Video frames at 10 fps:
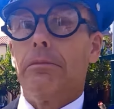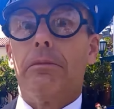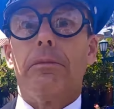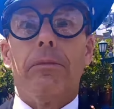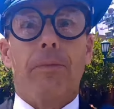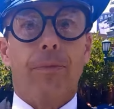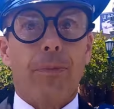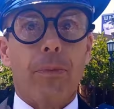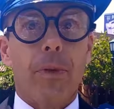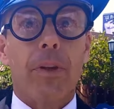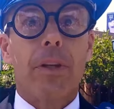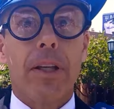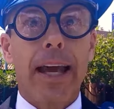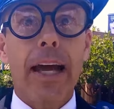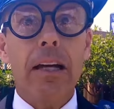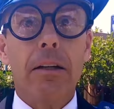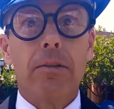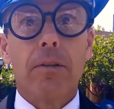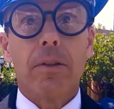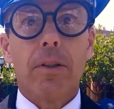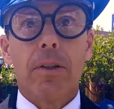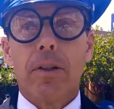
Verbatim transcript: The cookie, the chocolate yeah. is warm.